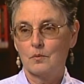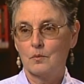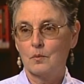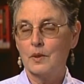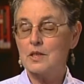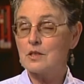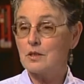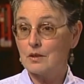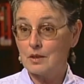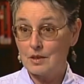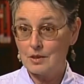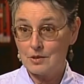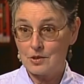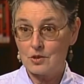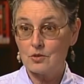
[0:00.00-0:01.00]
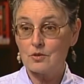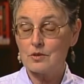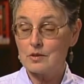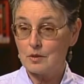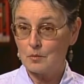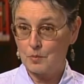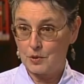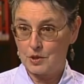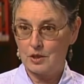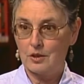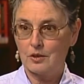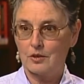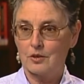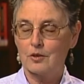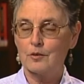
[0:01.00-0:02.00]
what to these students in
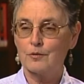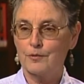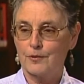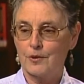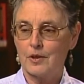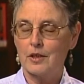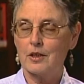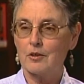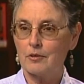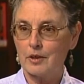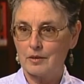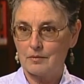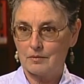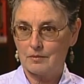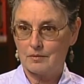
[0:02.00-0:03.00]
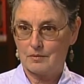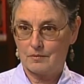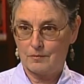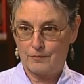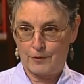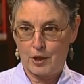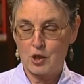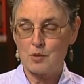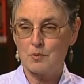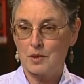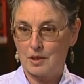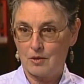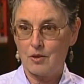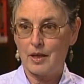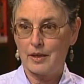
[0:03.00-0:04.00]
particular, for entering freshmen
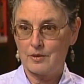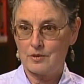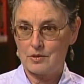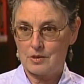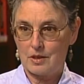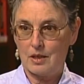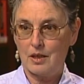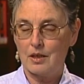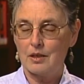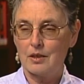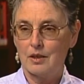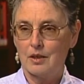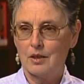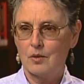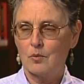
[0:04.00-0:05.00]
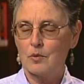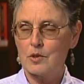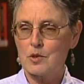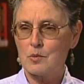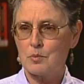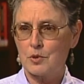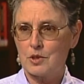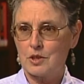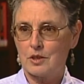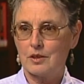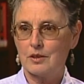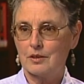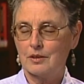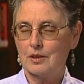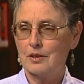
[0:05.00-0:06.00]
at Ohio State, was
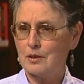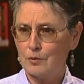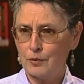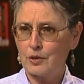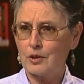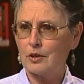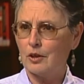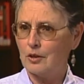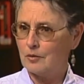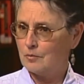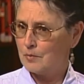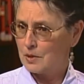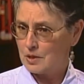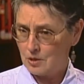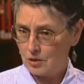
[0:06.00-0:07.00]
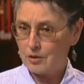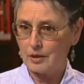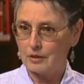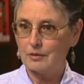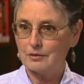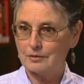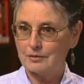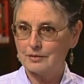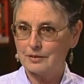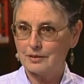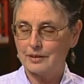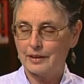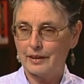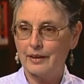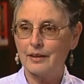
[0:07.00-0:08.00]
particularly difficult material.
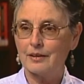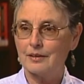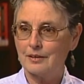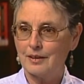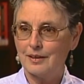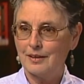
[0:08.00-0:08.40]
And